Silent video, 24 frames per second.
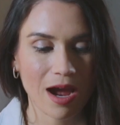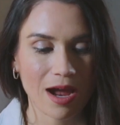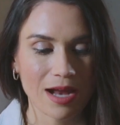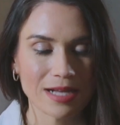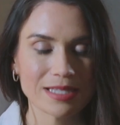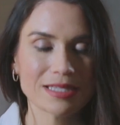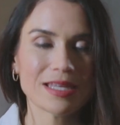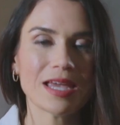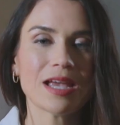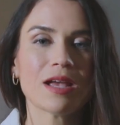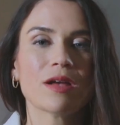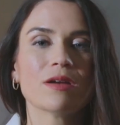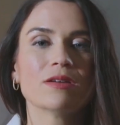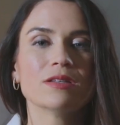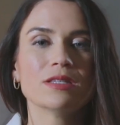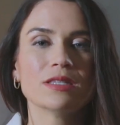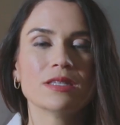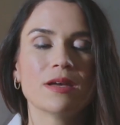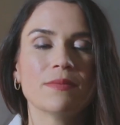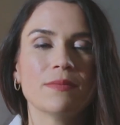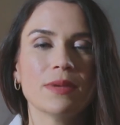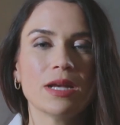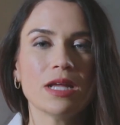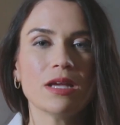it's like
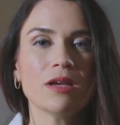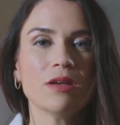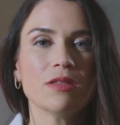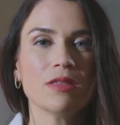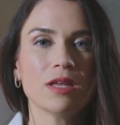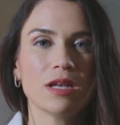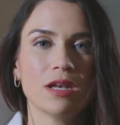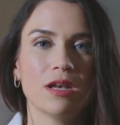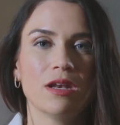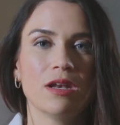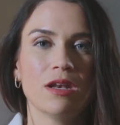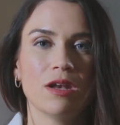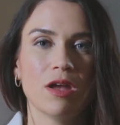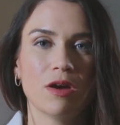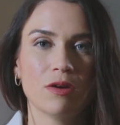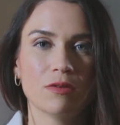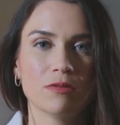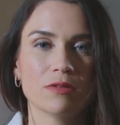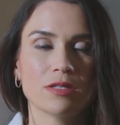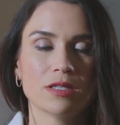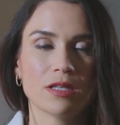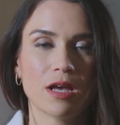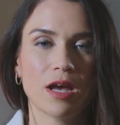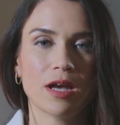somebody that
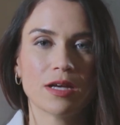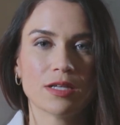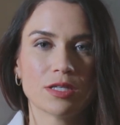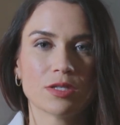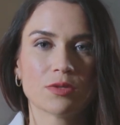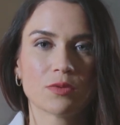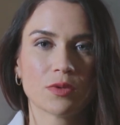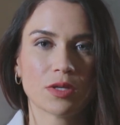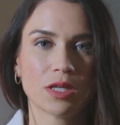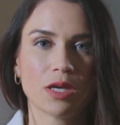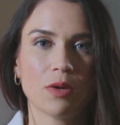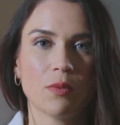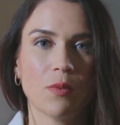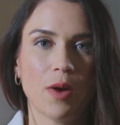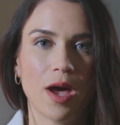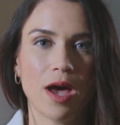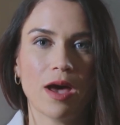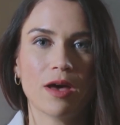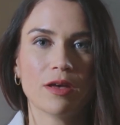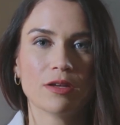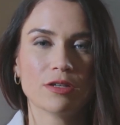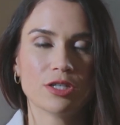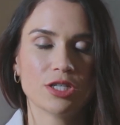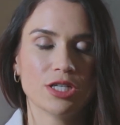knows us really
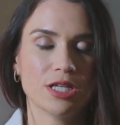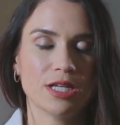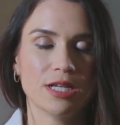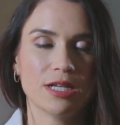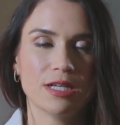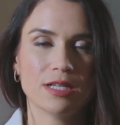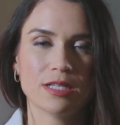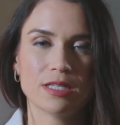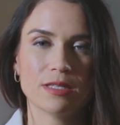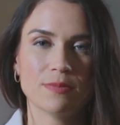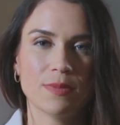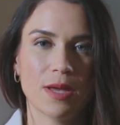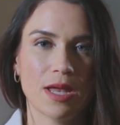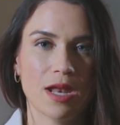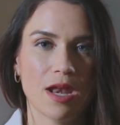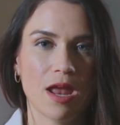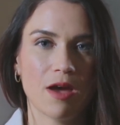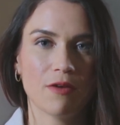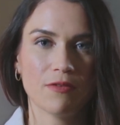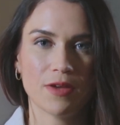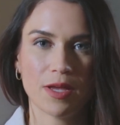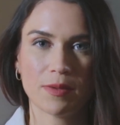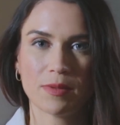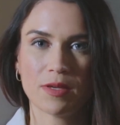well. She's been
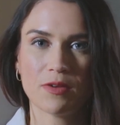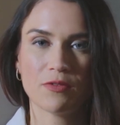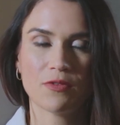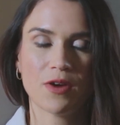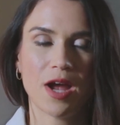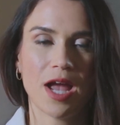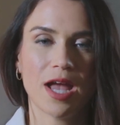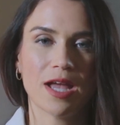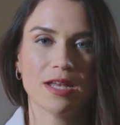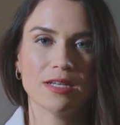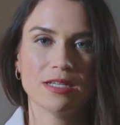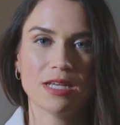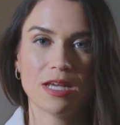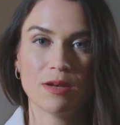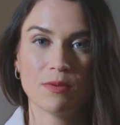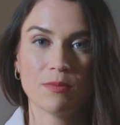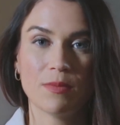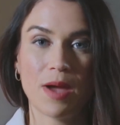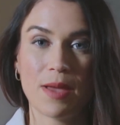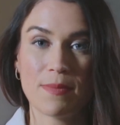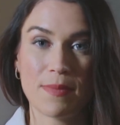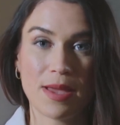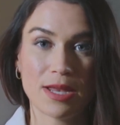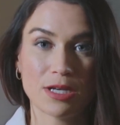a family friend and
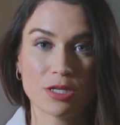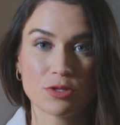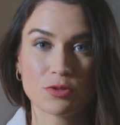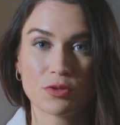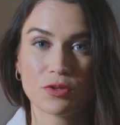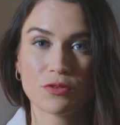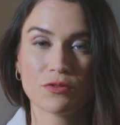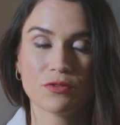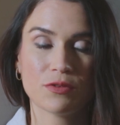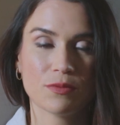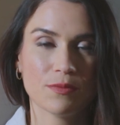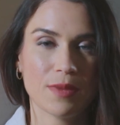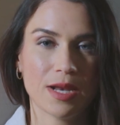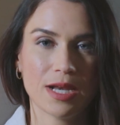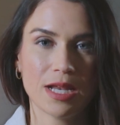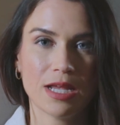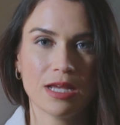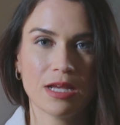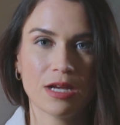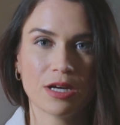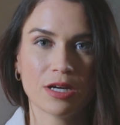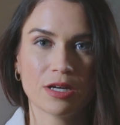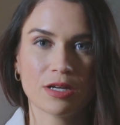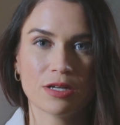my mentor for many
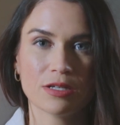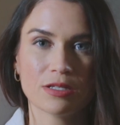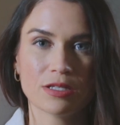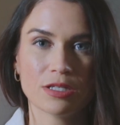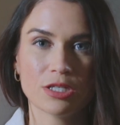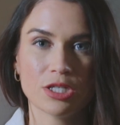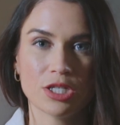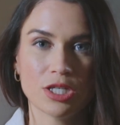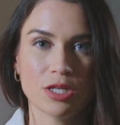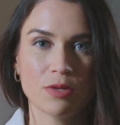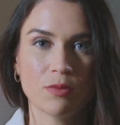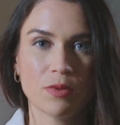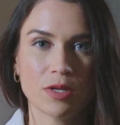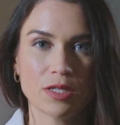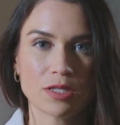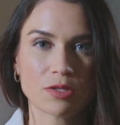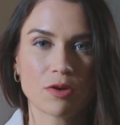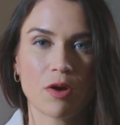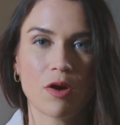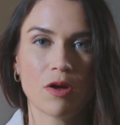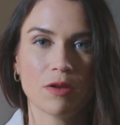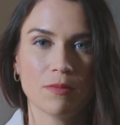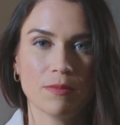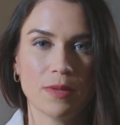years. She once
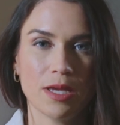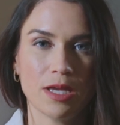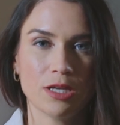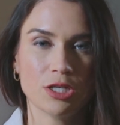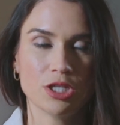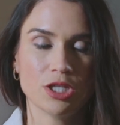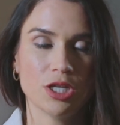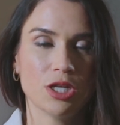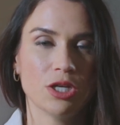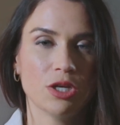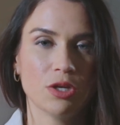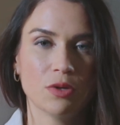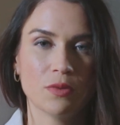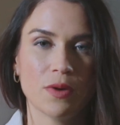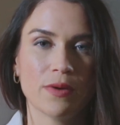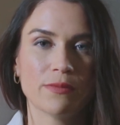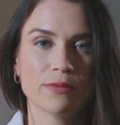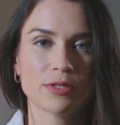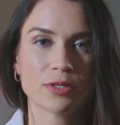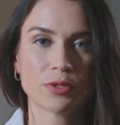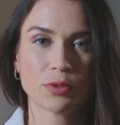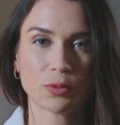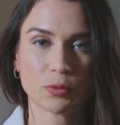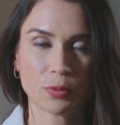called me. She knew I
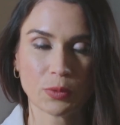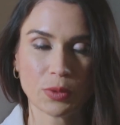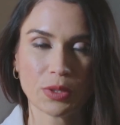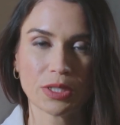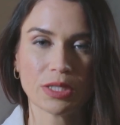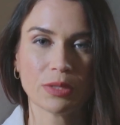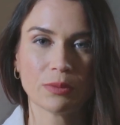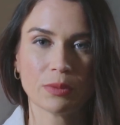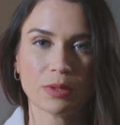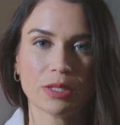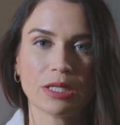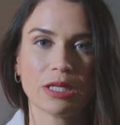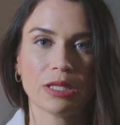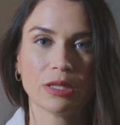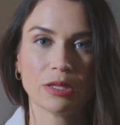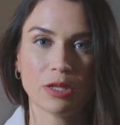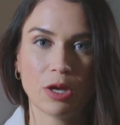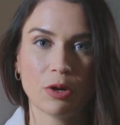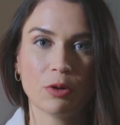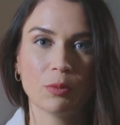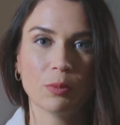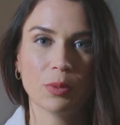was in a really, really low